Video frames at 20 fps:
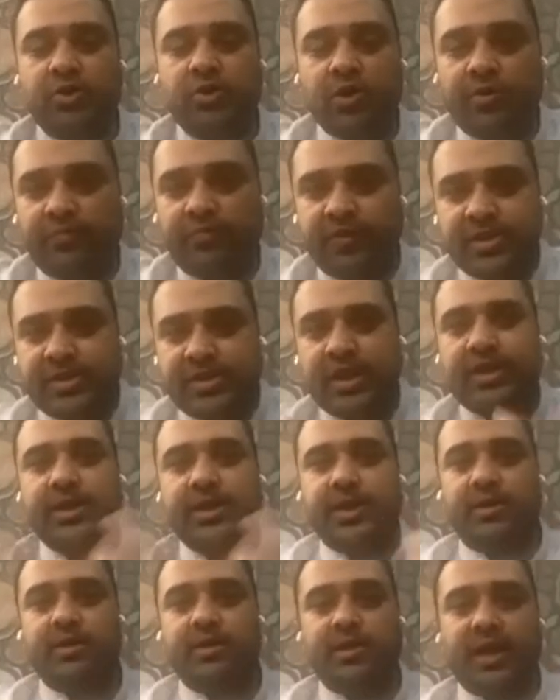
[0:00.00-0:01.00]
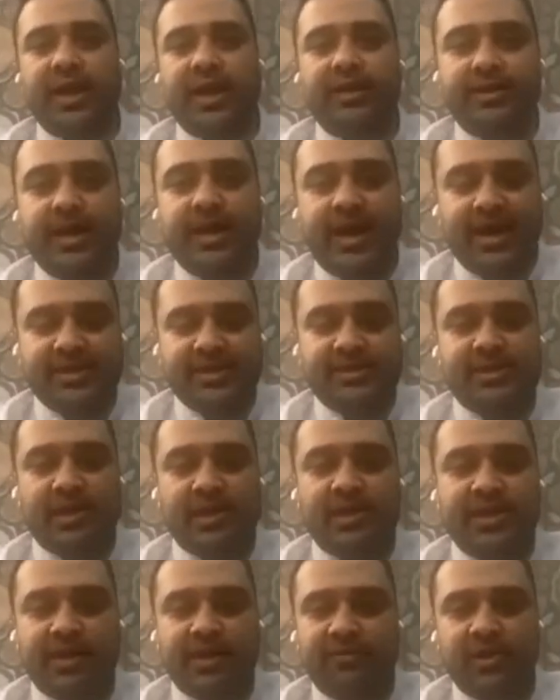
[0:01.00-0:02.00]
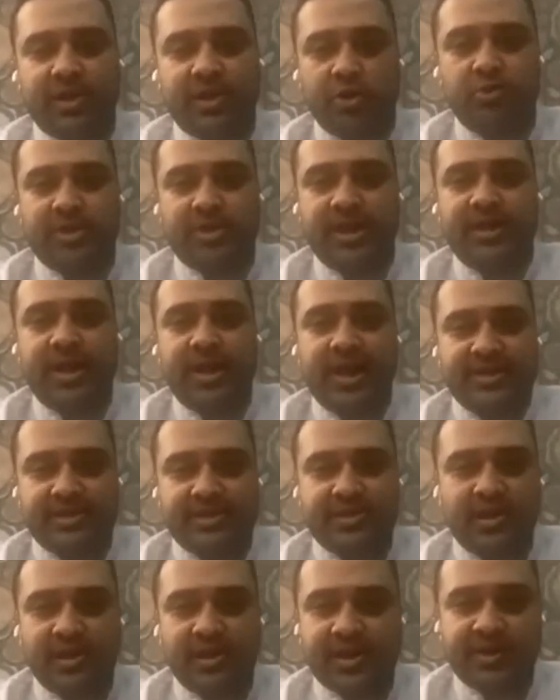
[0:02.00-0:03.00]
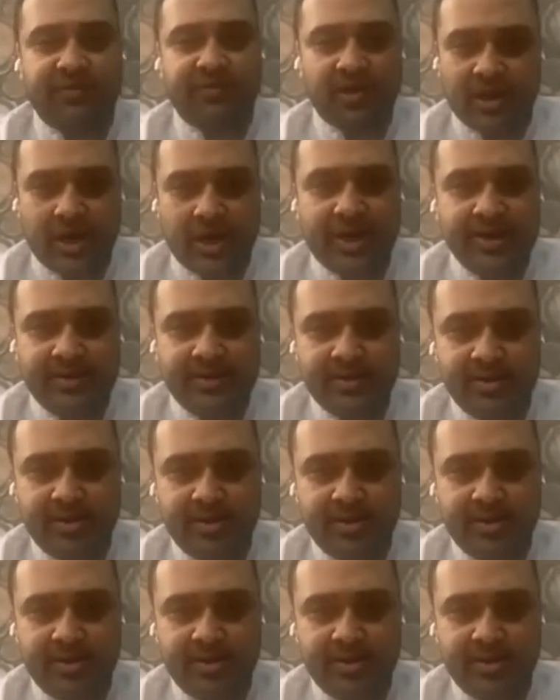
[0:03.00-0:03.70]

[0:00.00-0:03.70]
you are visiting, like the astral travel. You said astral travel, right?